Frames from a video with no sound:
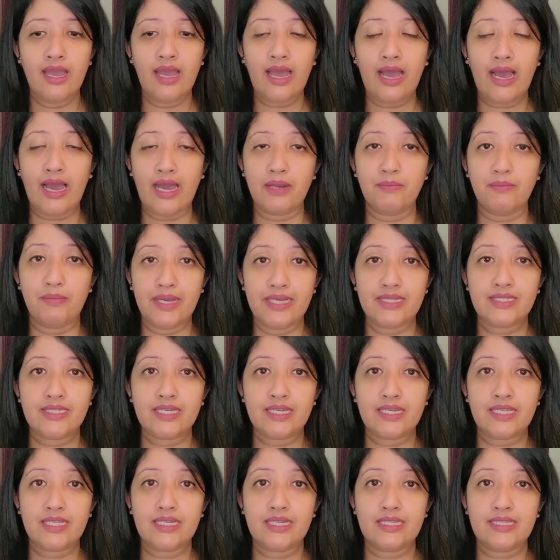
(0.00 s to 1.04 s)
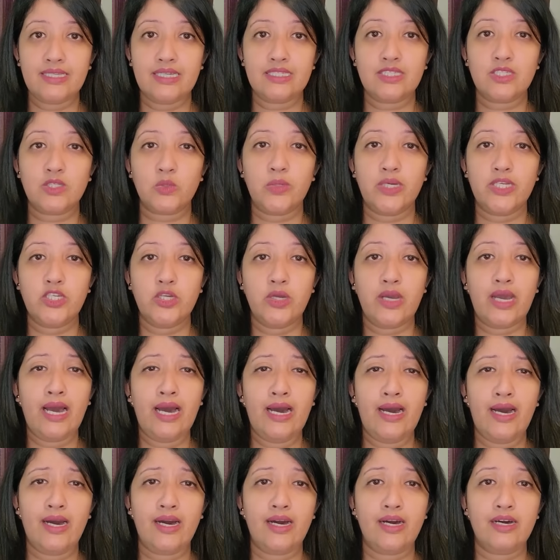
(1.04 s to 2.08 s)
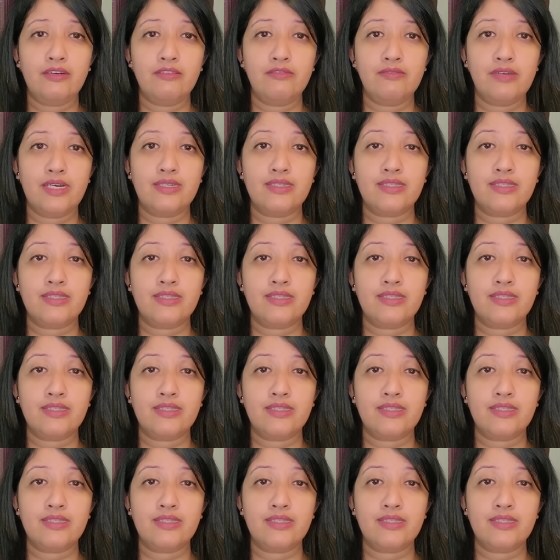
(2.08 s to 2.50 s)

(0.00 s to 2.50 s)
and basically that's when you have a